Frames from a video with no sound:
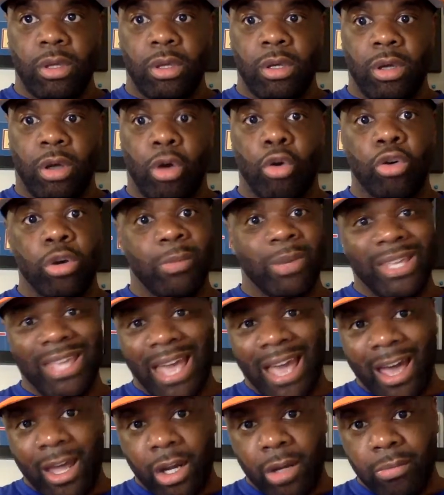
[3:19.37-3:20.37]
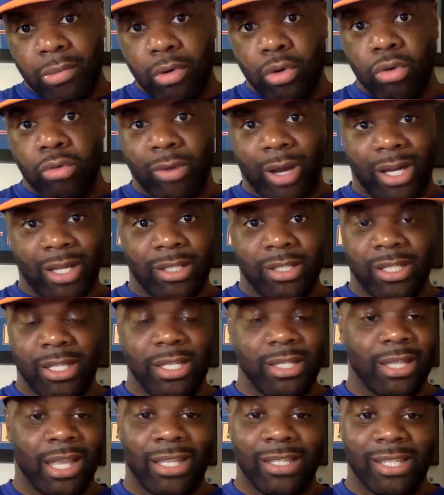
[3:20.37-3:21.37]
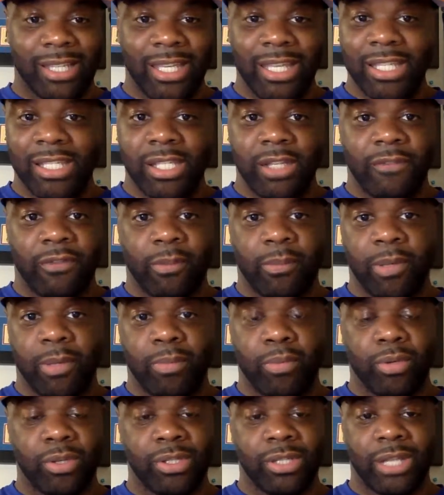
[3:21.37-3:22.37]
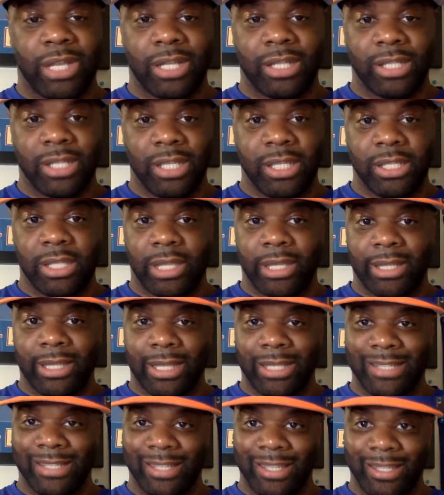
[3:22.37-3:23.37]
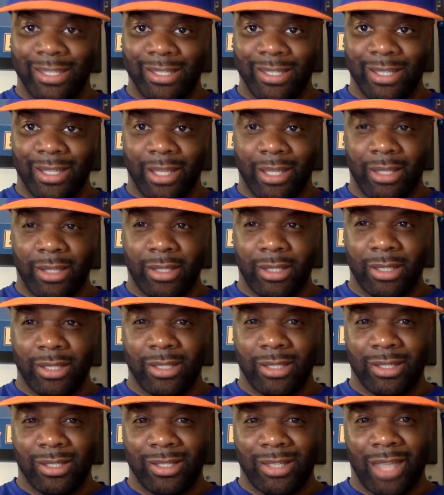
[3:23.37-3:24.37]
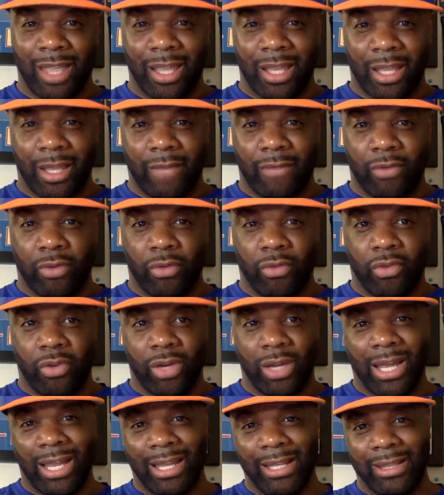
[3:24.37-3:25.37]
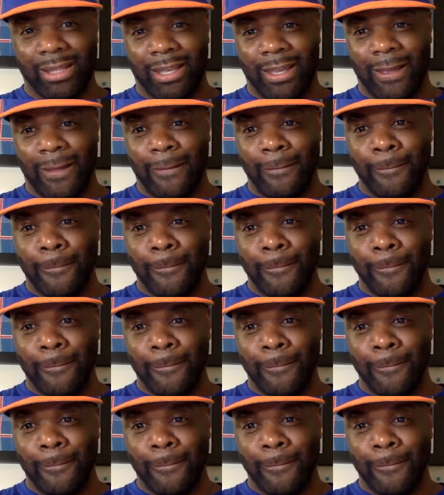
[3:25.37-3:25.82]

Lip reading: Hold them accountable, right? It's easy. That's easy for people to say. That's easy. That's easy, to say, like, for a guy like that.